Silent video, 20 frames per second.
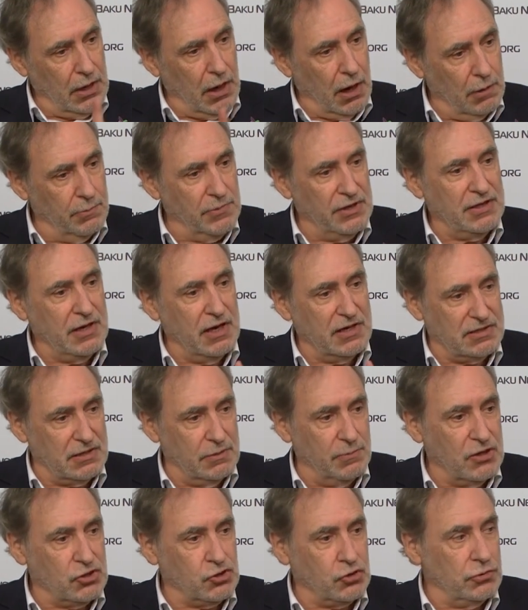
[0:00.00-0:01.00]
Armenia,
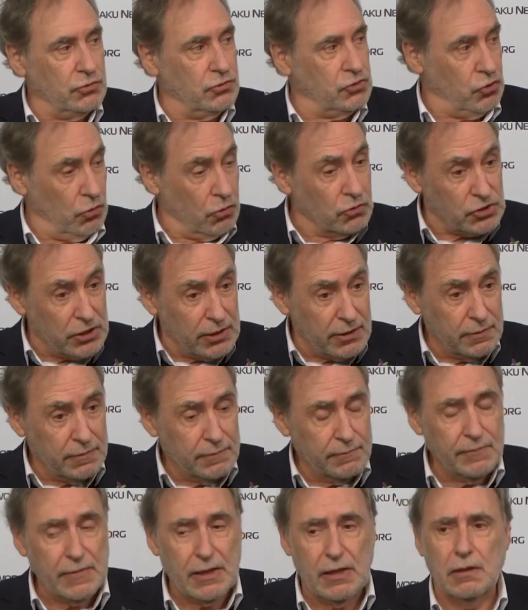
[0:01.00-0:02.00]
Azerbaijan, Georgia,
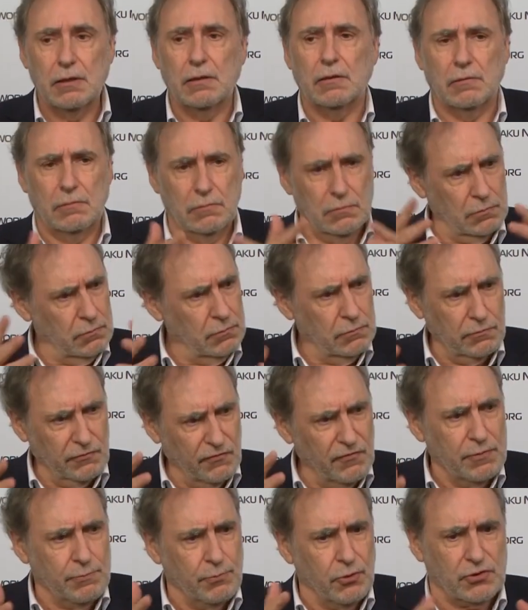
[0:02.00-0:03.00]

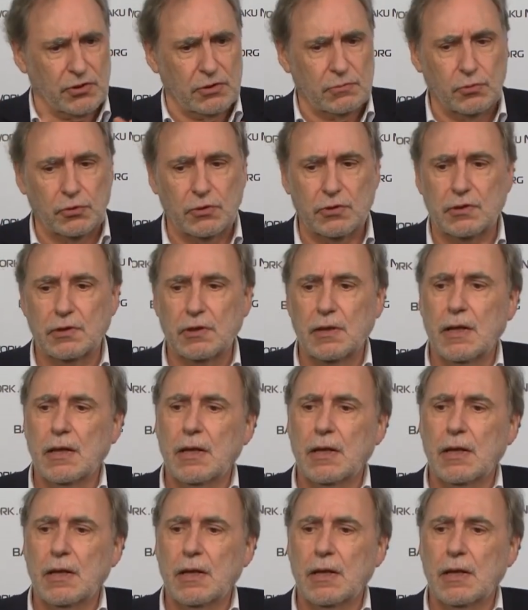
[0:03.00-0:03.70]
very important book.